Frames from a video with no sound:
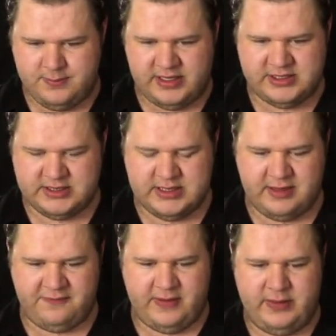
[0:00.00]
just
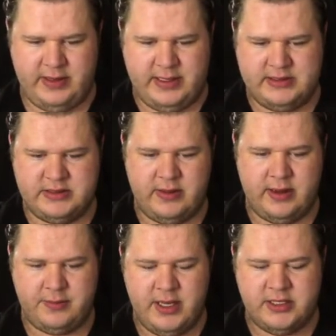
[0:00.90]
started following on
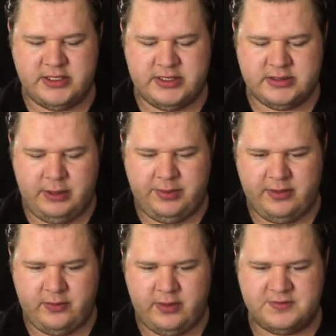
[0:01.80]
Instagram. She's going to play
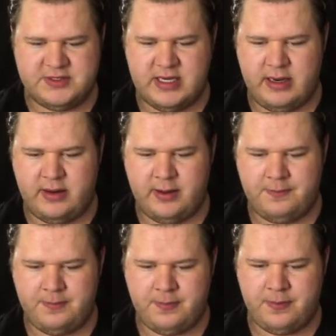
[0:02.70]
the role of Sarah.
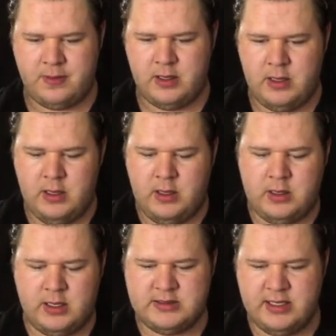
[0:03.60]

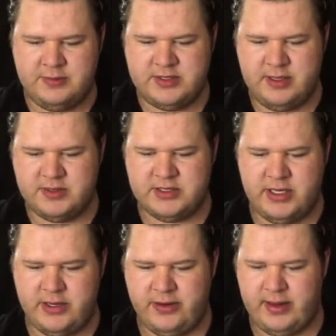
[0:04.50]
Call time, same as
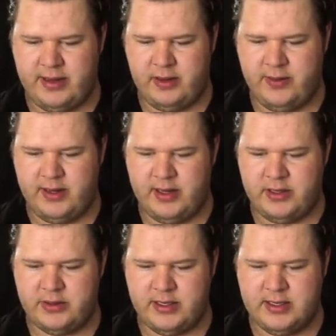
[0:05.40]
Hugh,
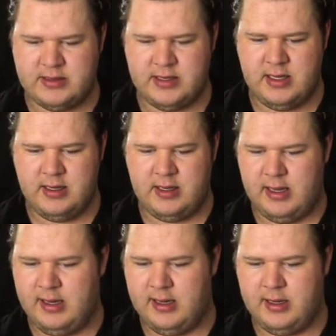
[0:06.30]
0800.
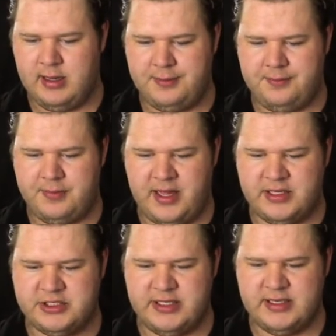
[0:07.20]

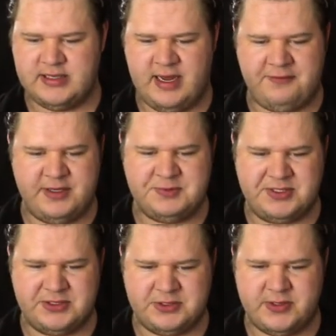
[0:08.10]
And she doesn't have any
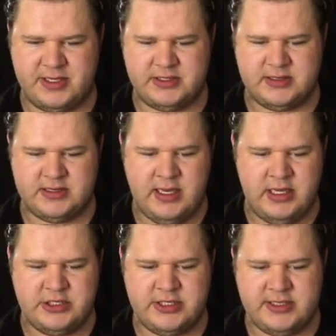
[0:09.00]
special instructions.
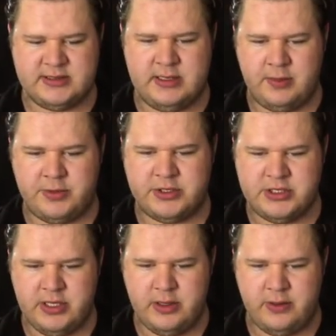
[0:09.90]
She's number
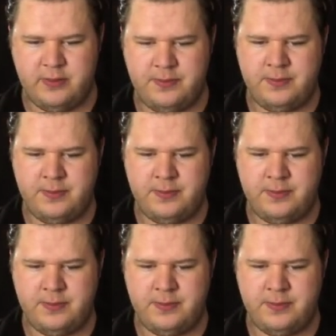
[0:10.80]
2.